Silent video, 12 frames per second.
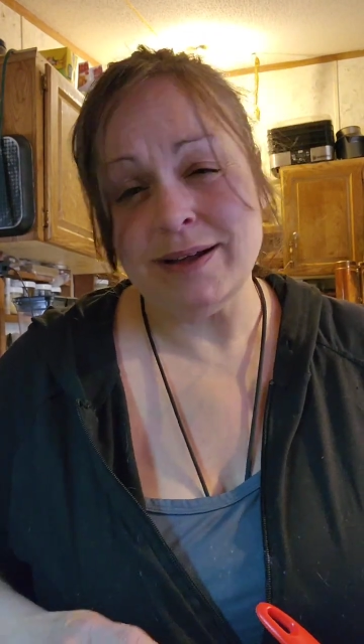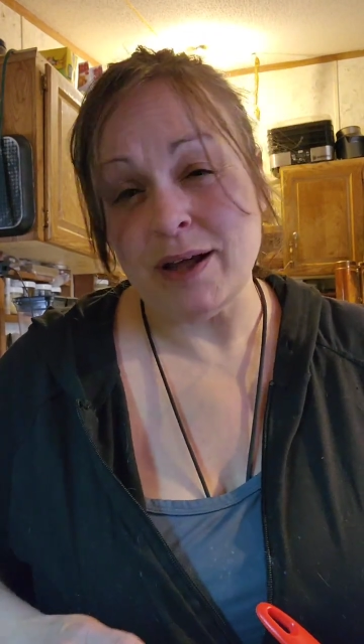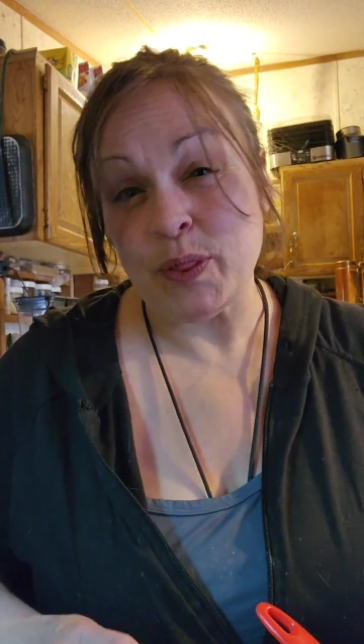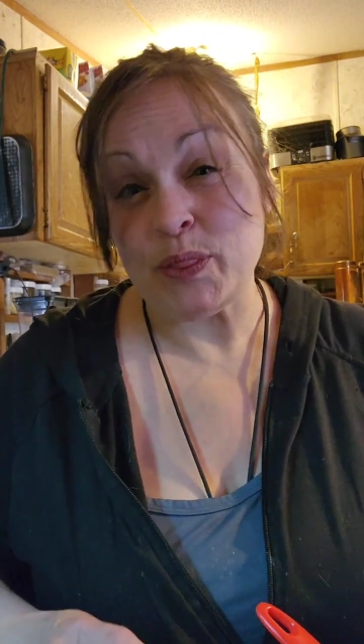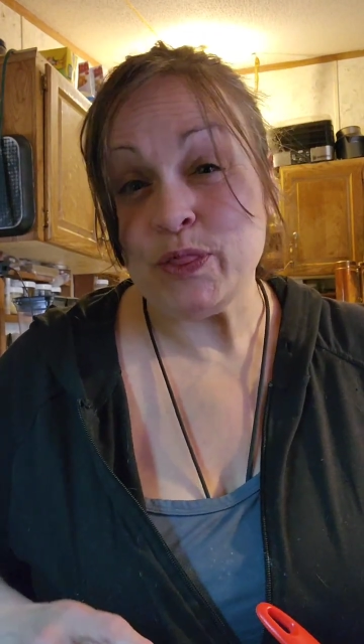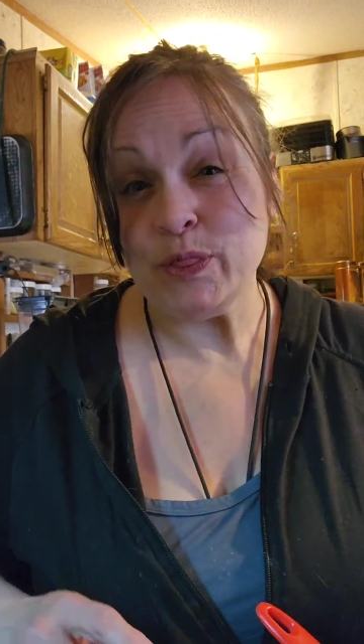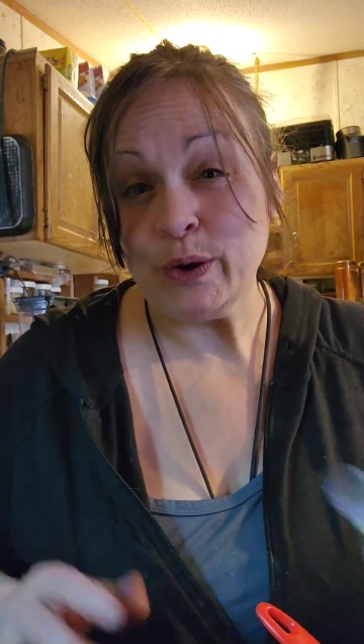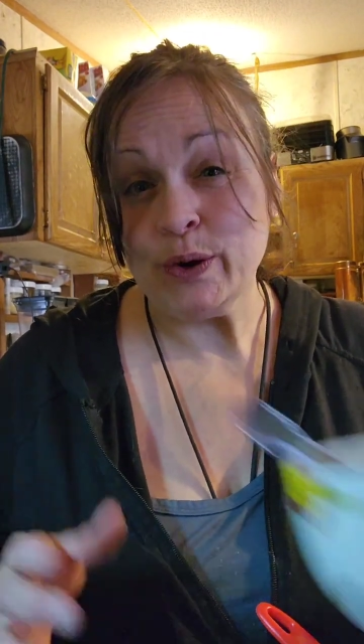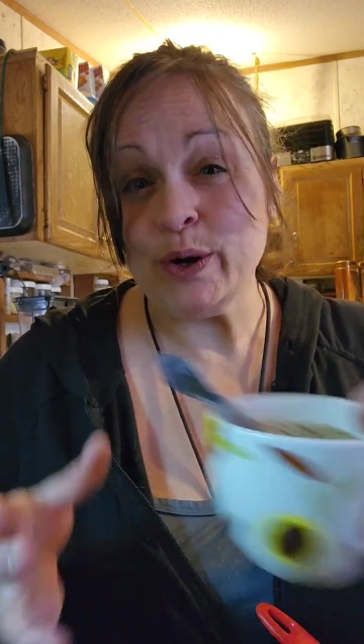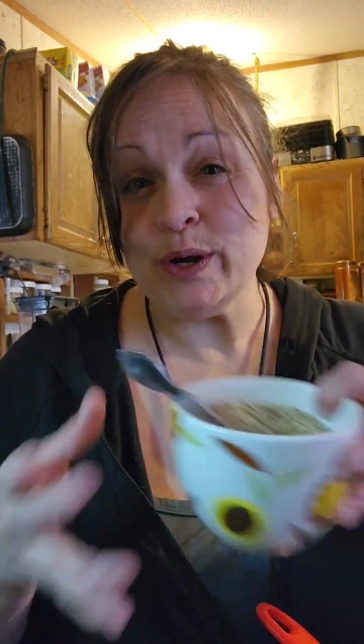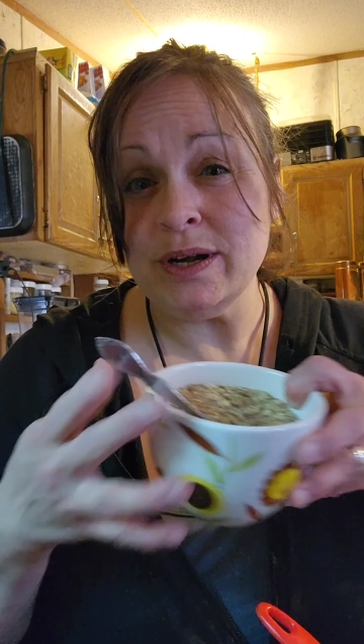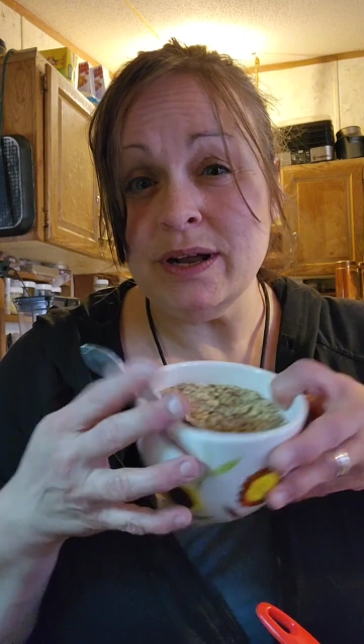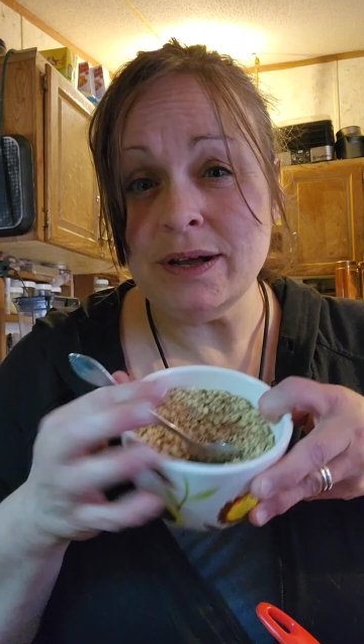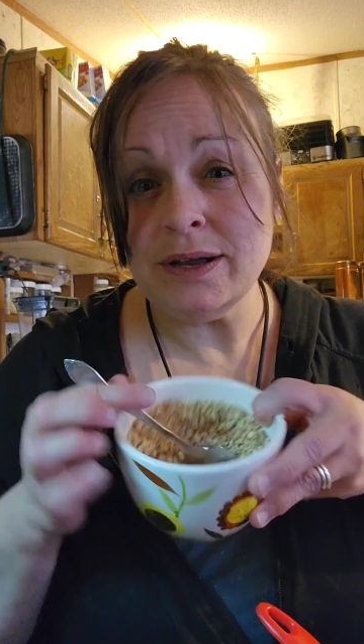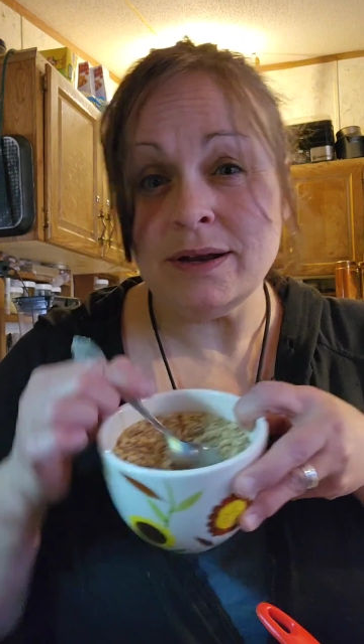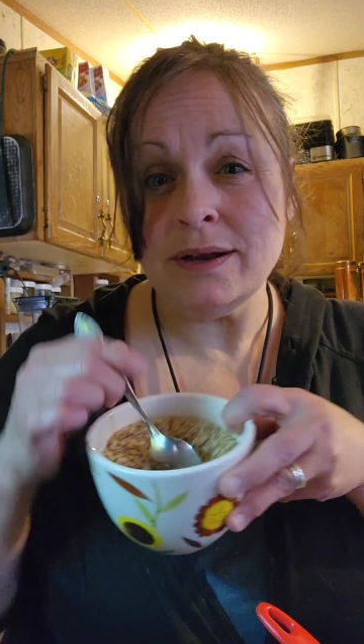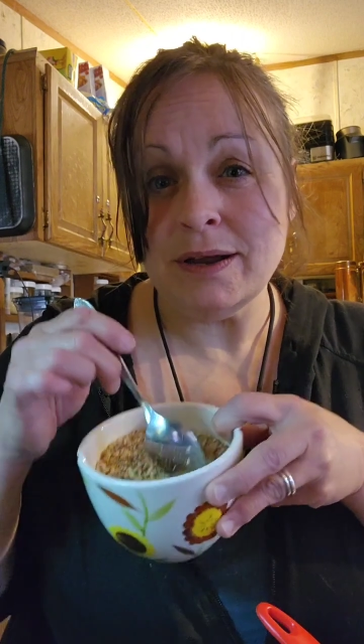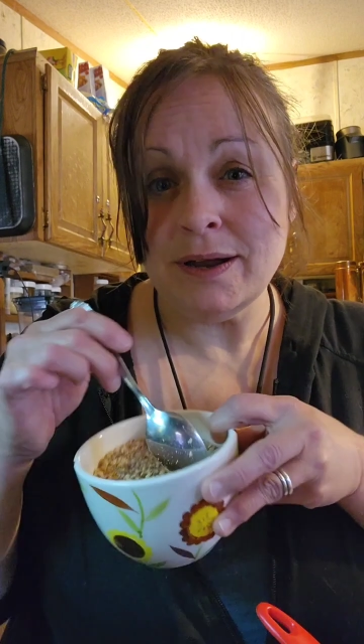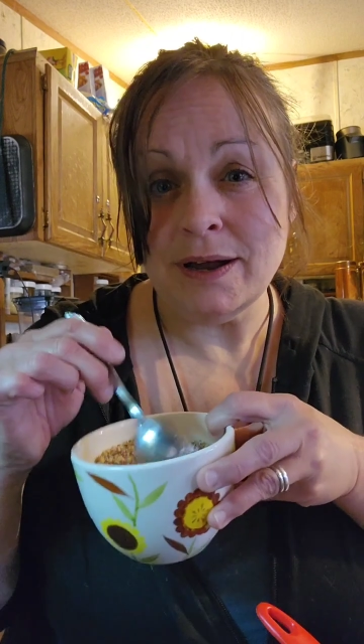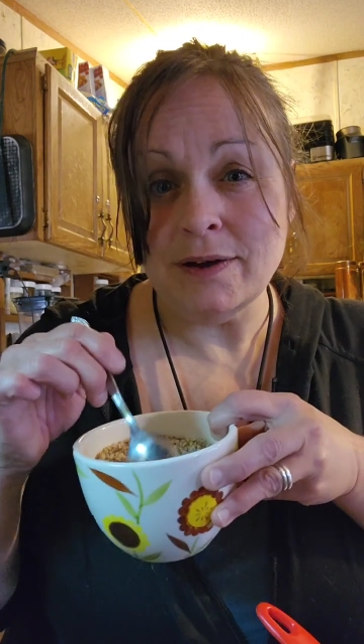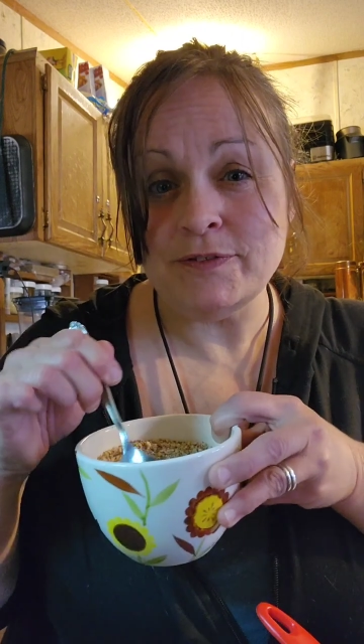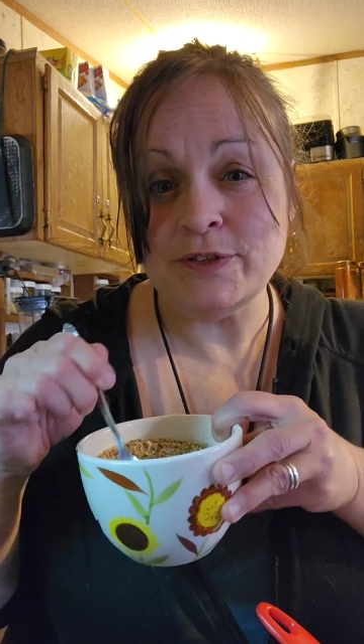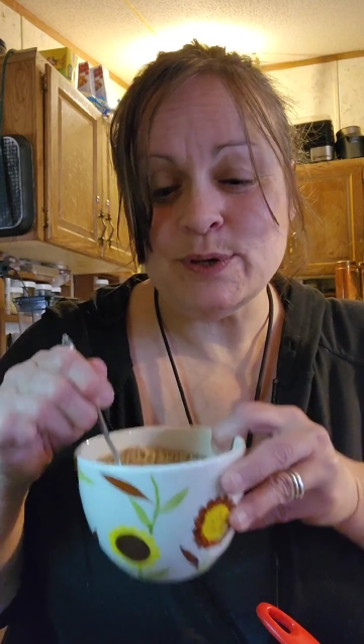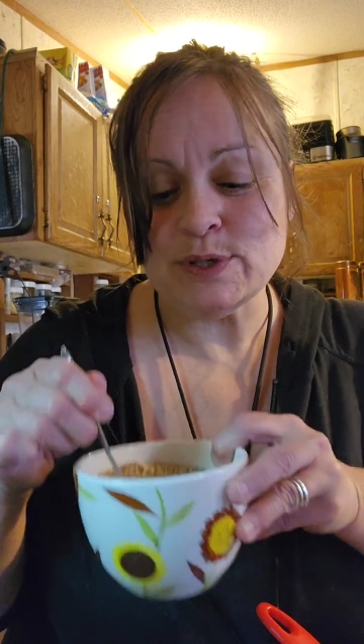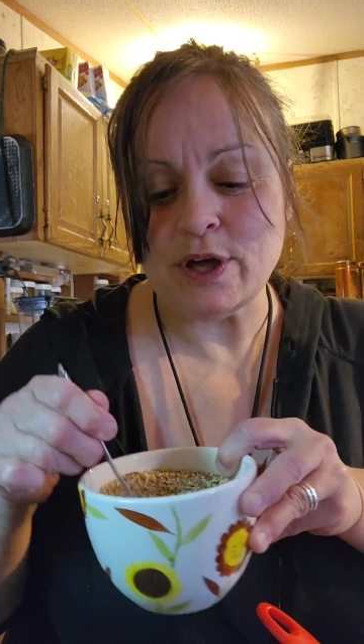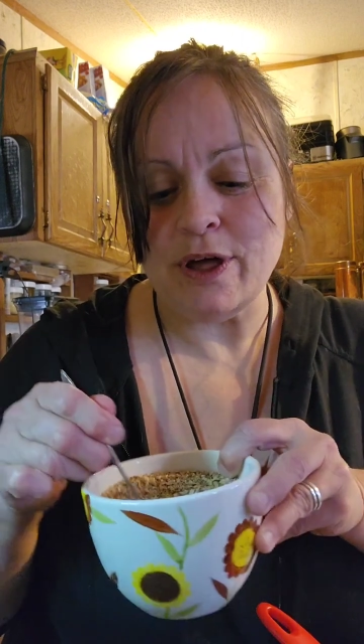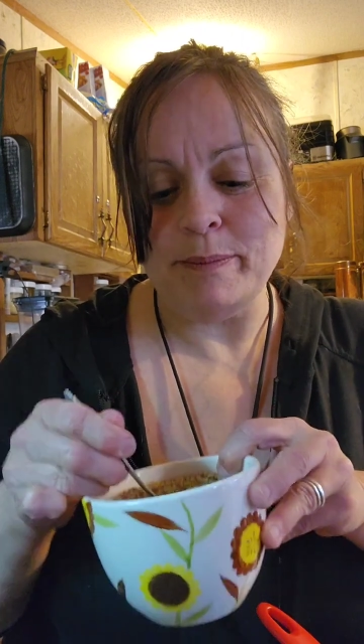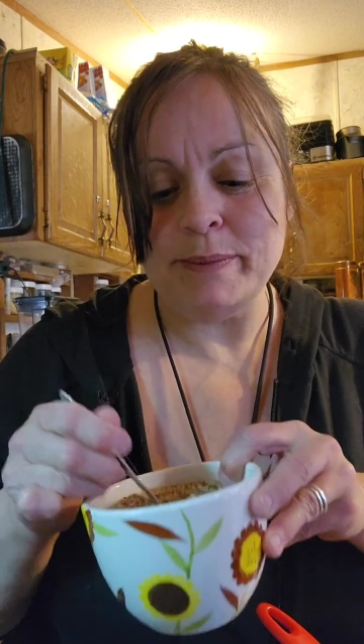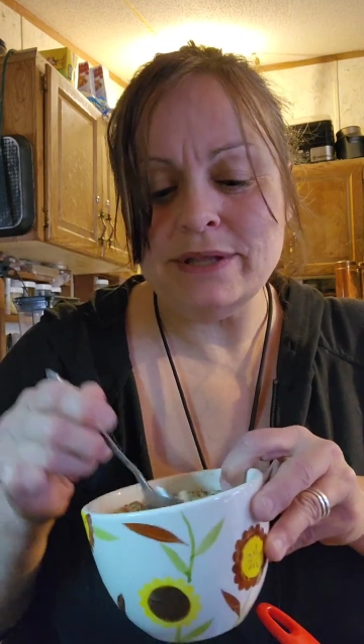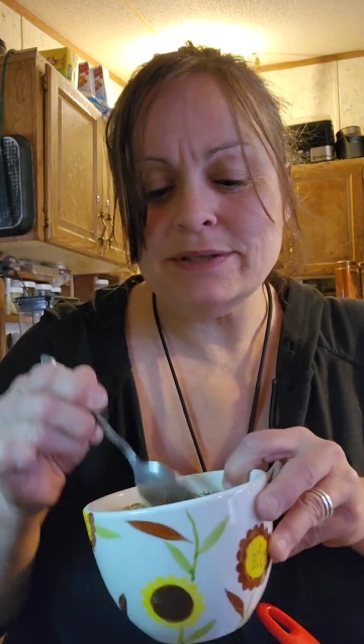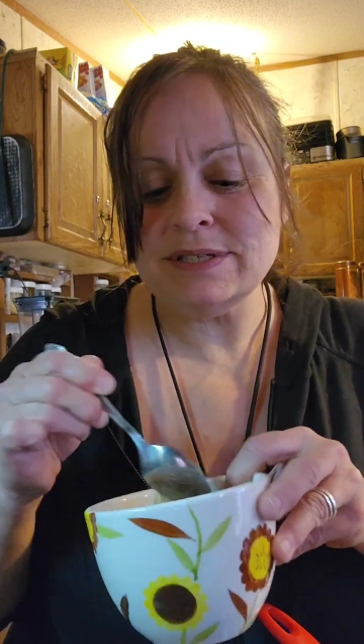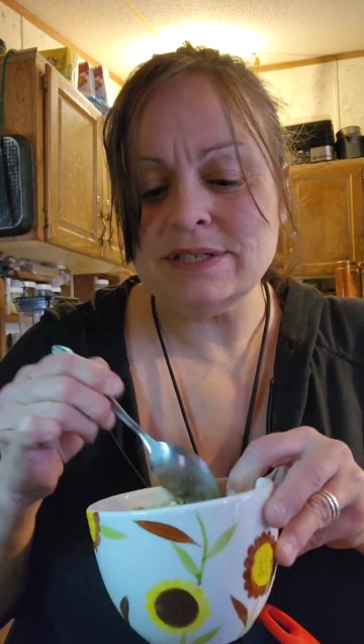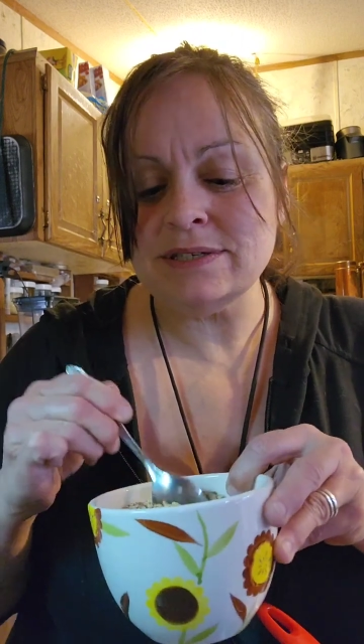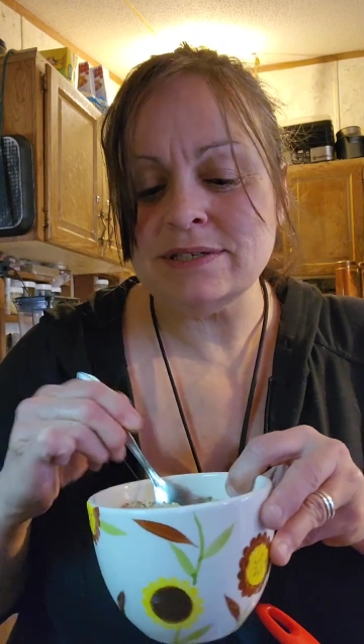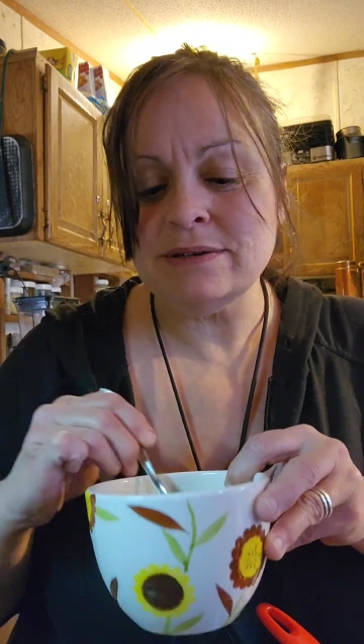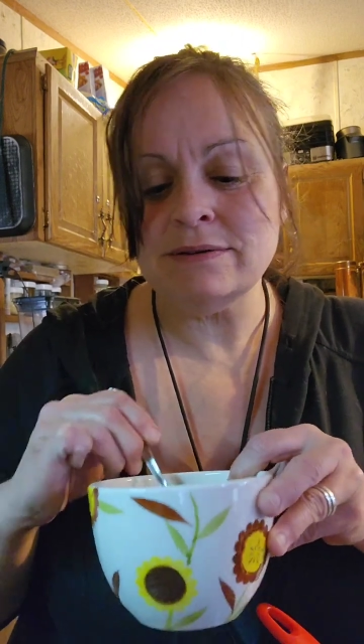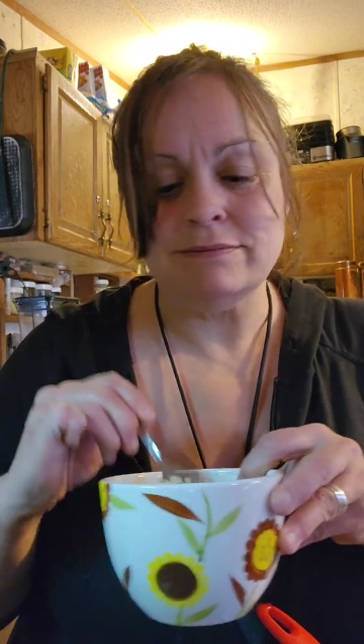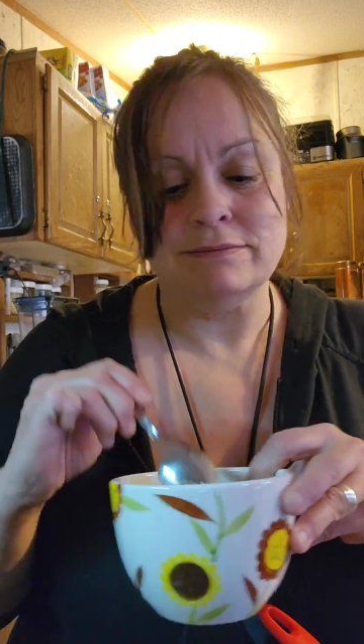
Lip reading: 1/3 of those almonds.